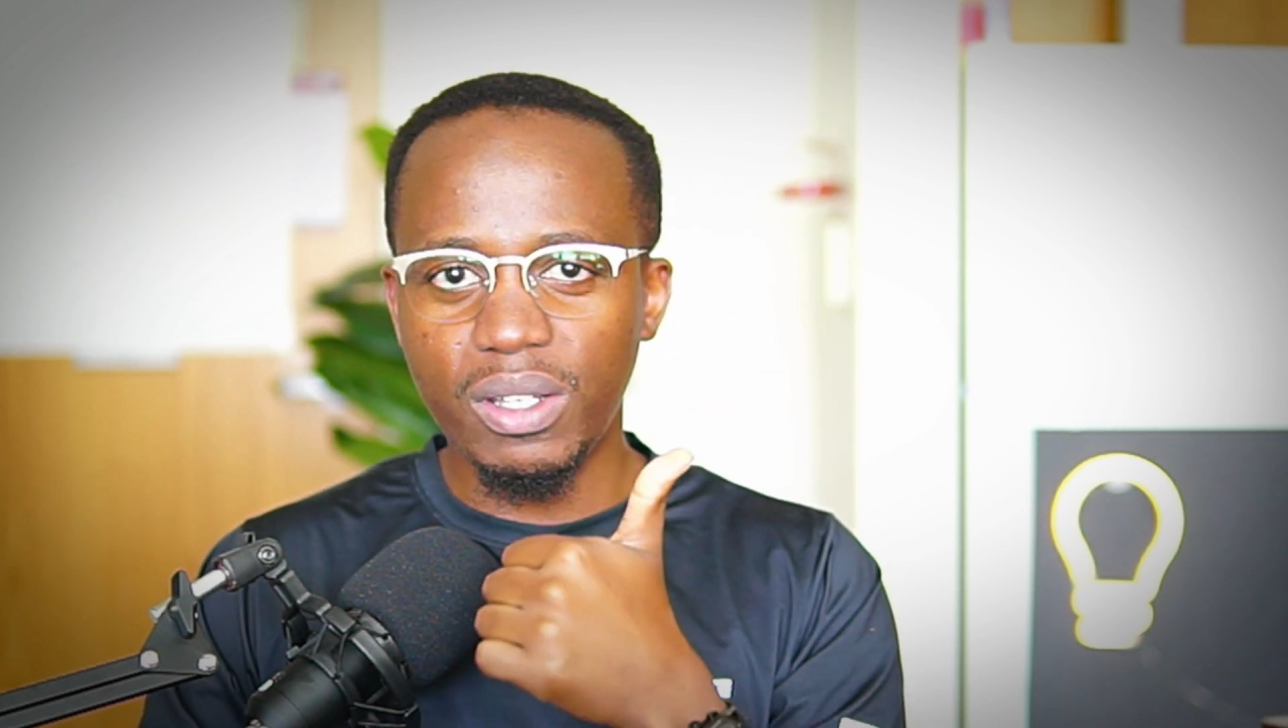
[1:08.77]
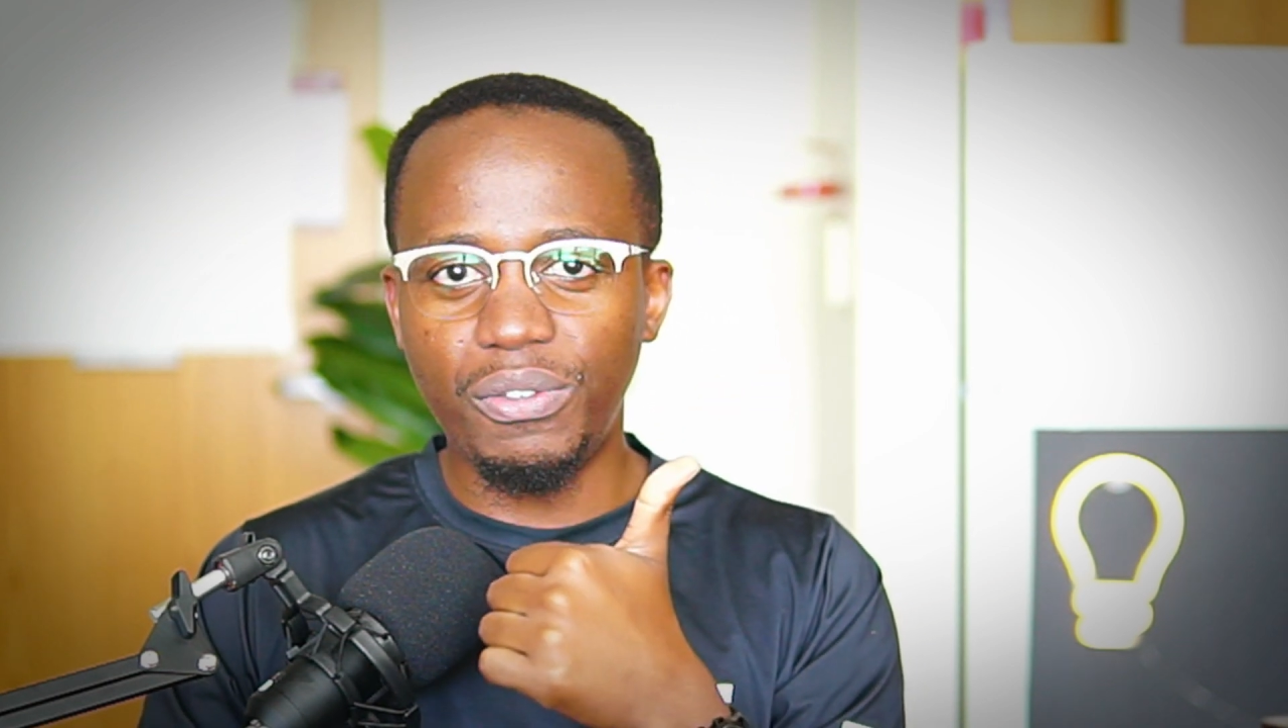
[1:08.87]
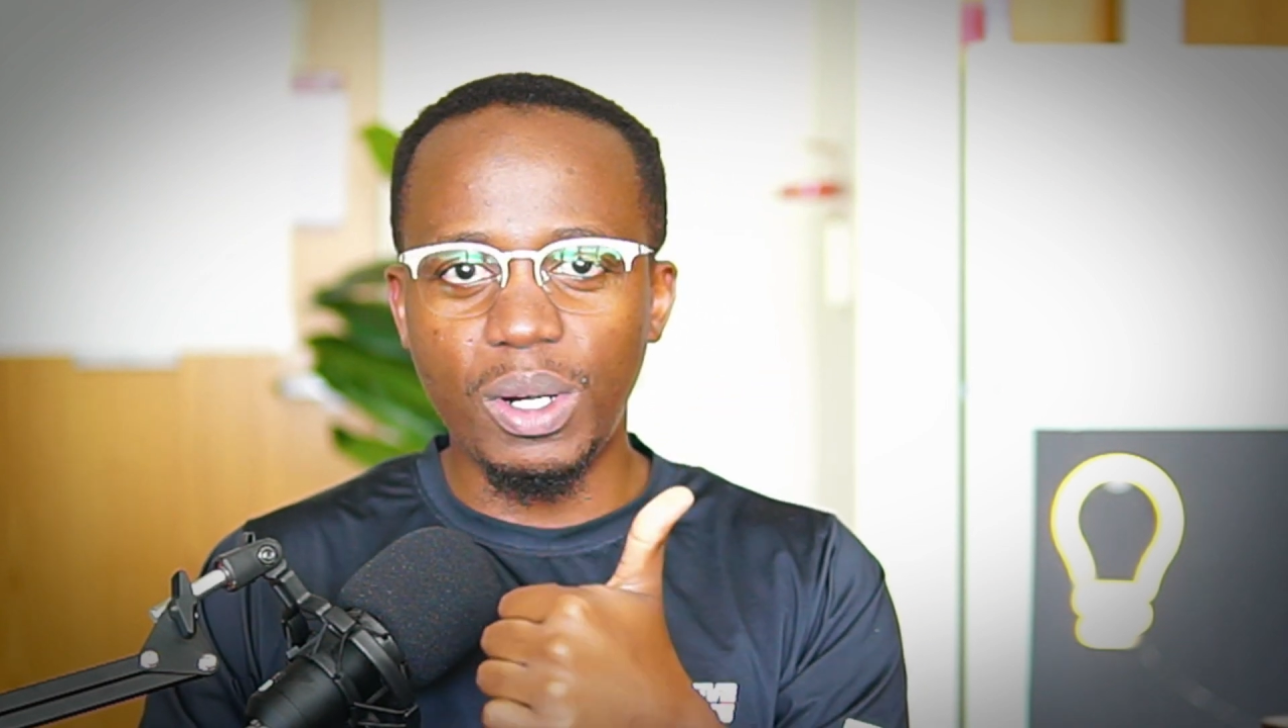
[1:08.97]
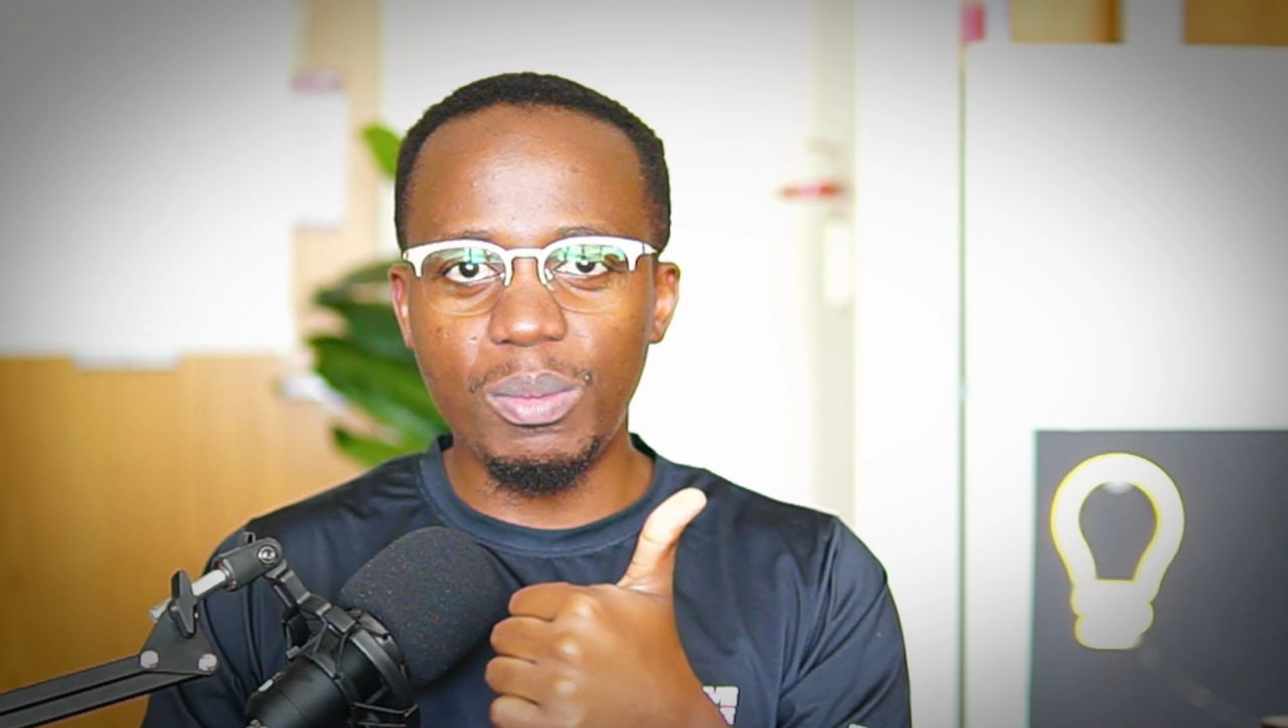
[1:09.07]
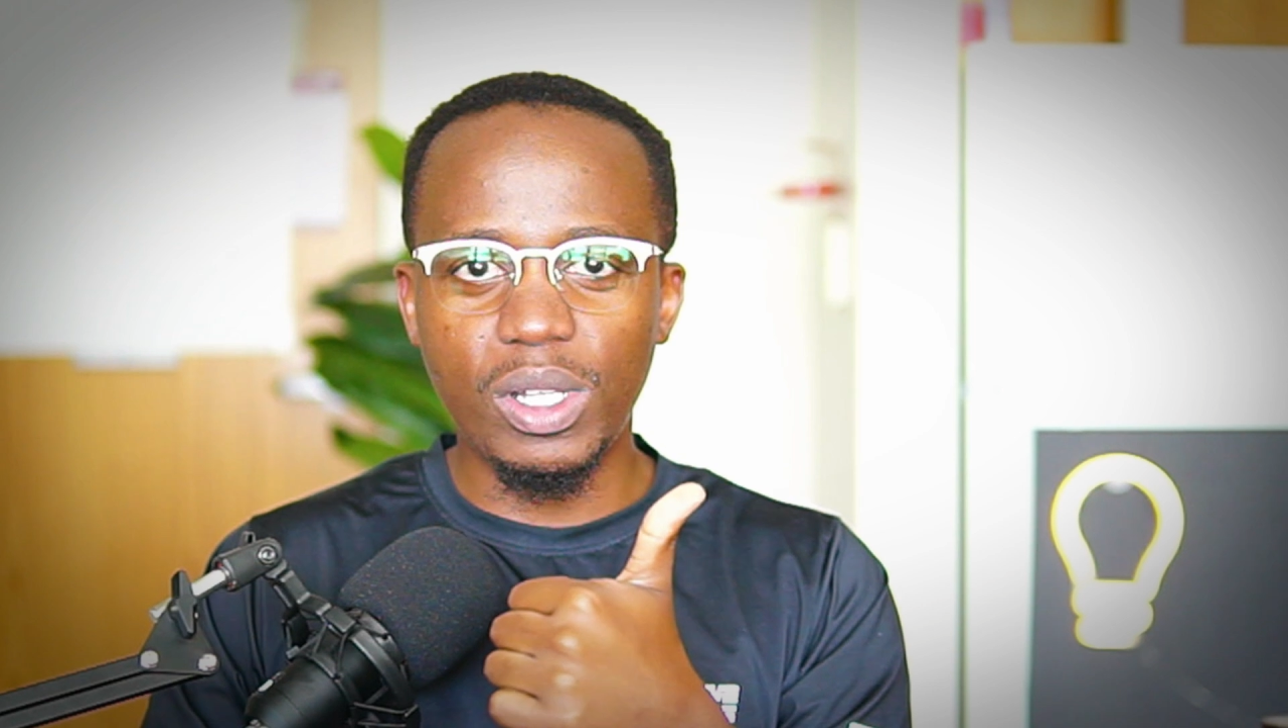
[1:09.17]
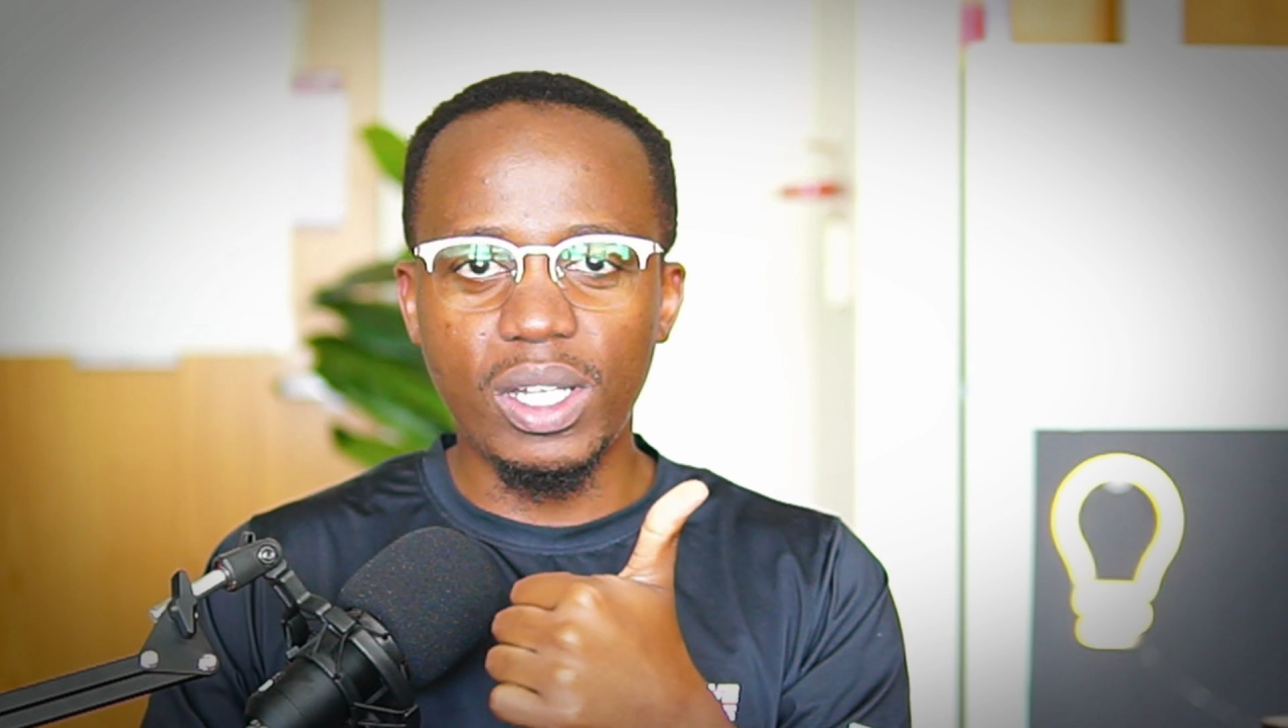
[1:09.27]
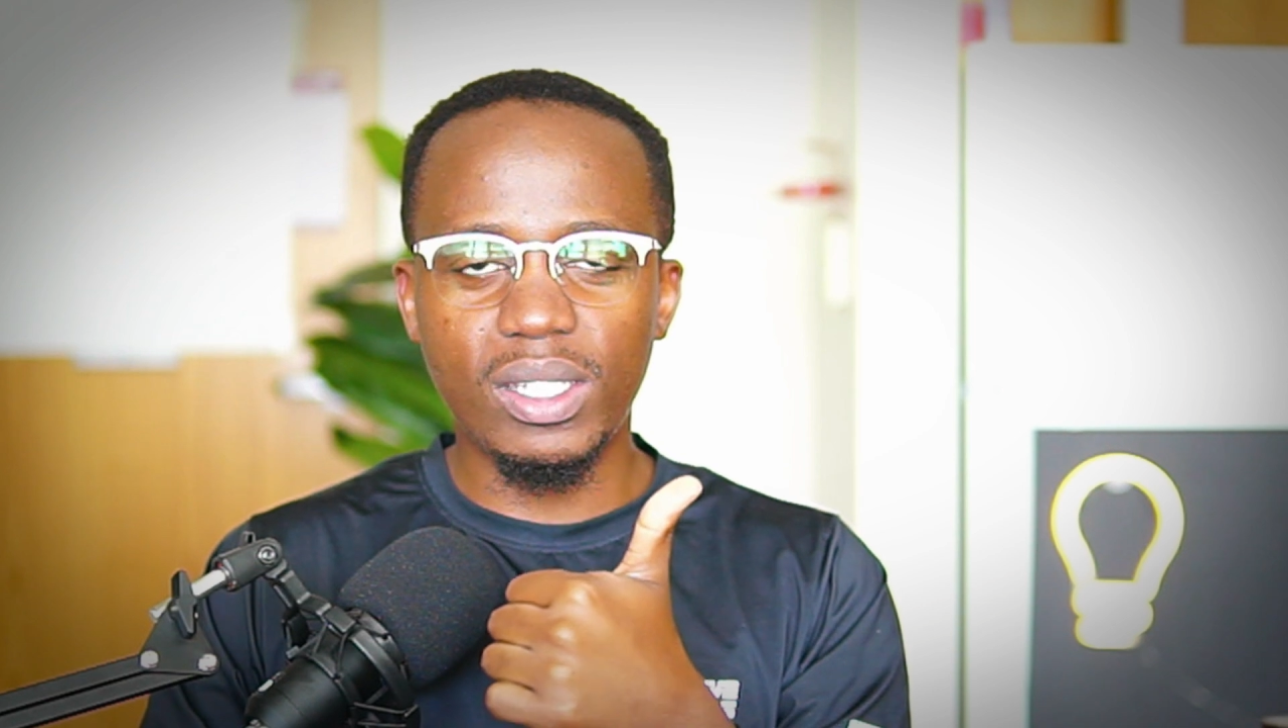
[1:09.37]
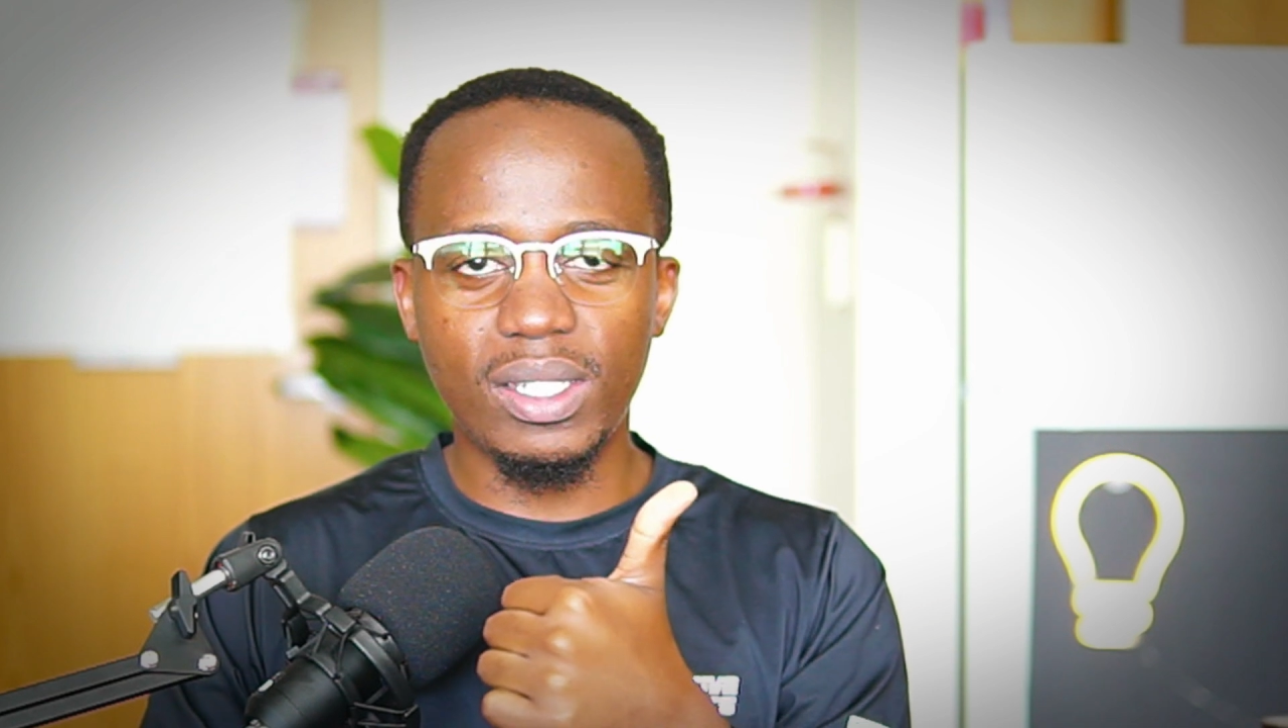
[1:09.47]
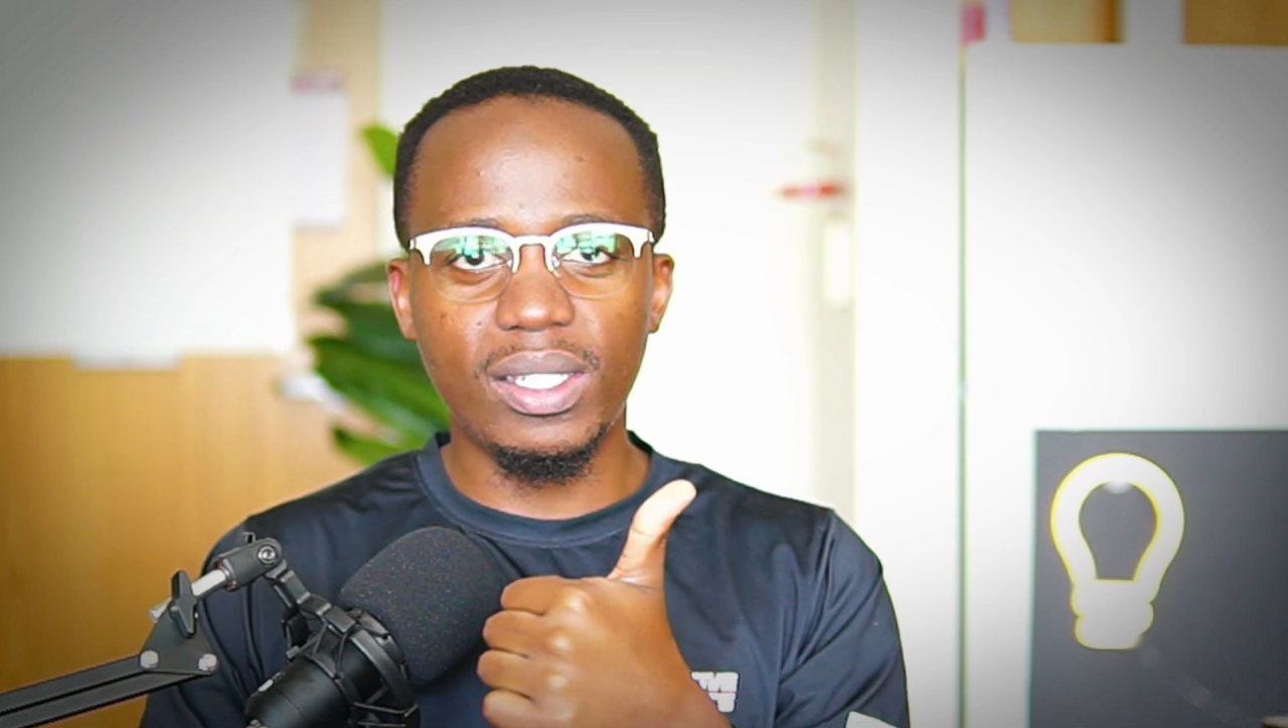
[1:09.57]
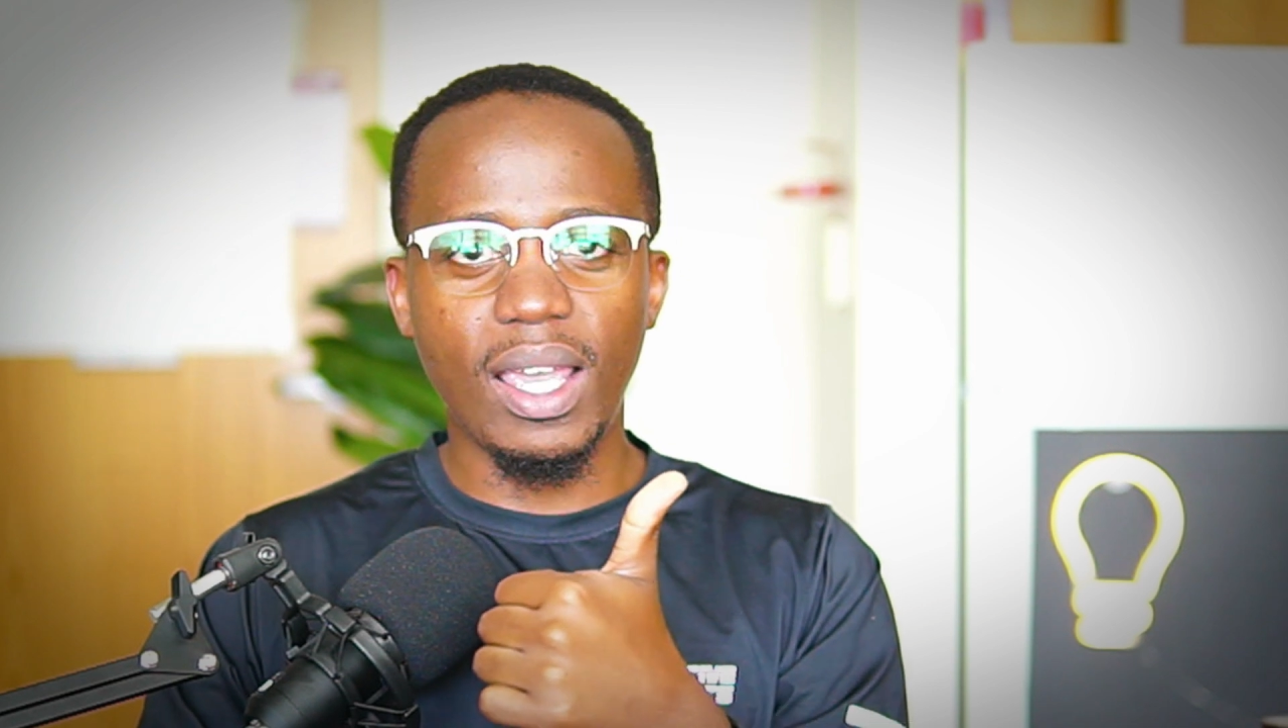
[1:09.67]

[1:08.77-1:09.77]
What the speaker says: formulas,